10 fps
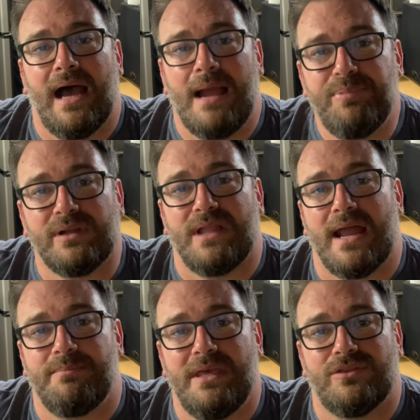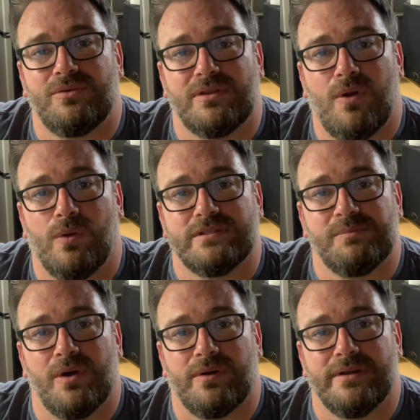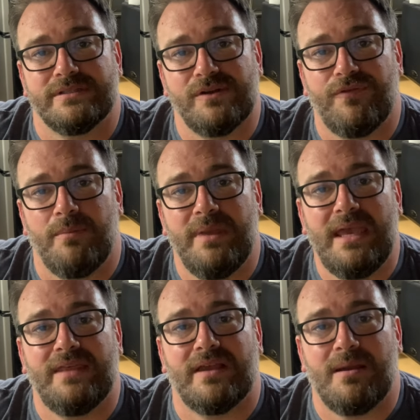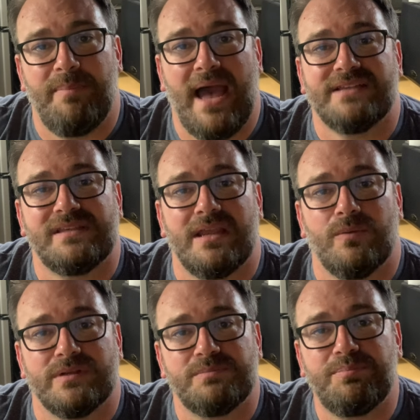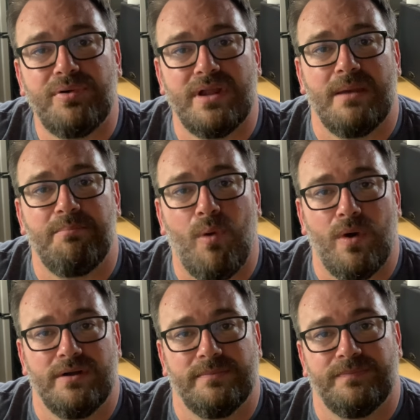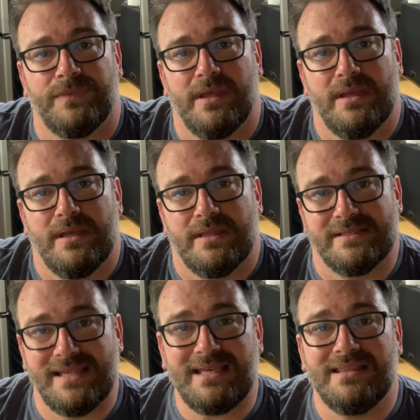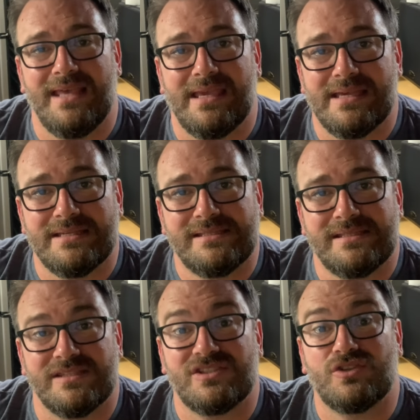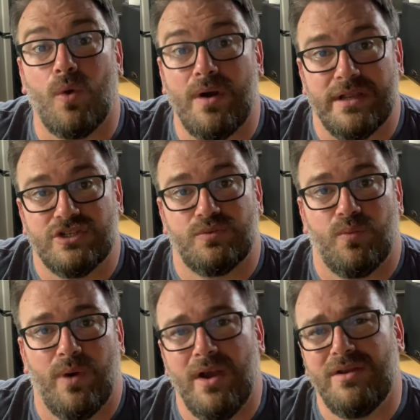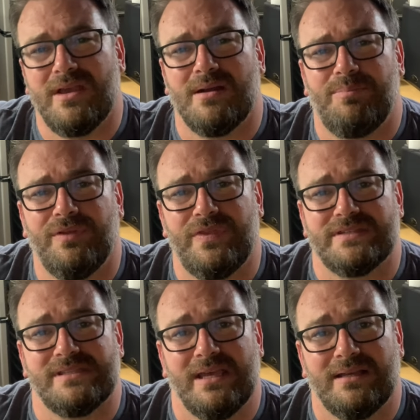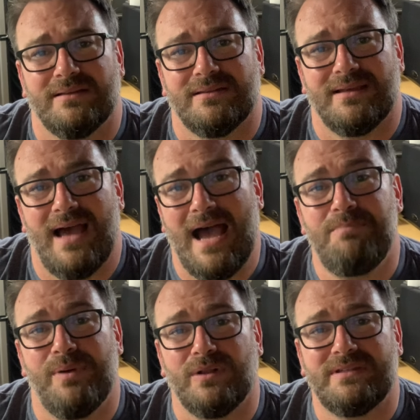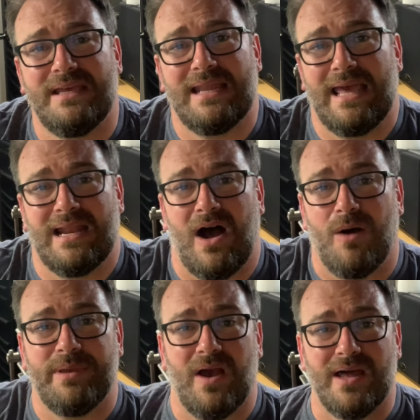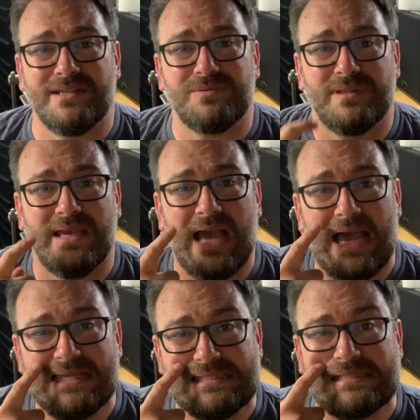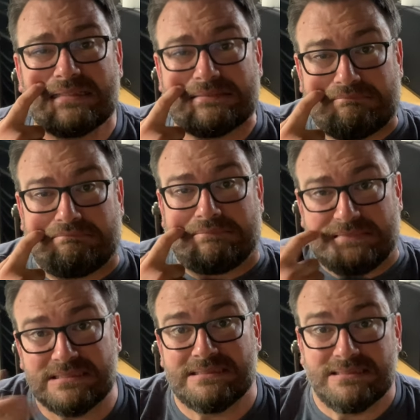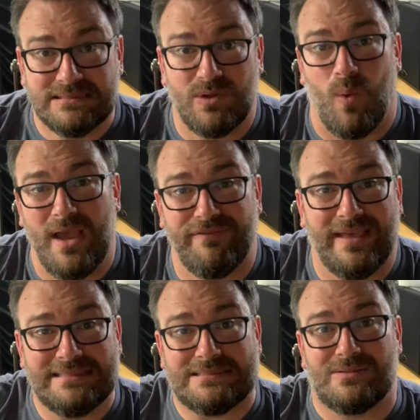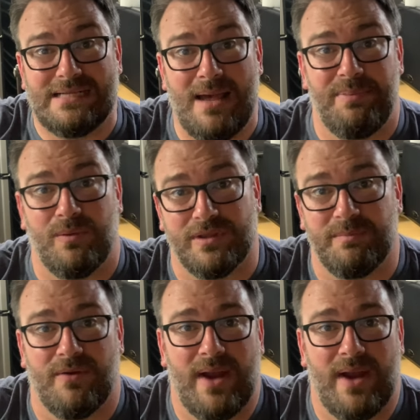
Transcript: I put a lot of meat through the cold smoker. And so for me, the capacity was pretty important. The second thing is the storage. Where are you going to put this thing? I built it, and I'll be honest with you guys, the wife ain't so happy with me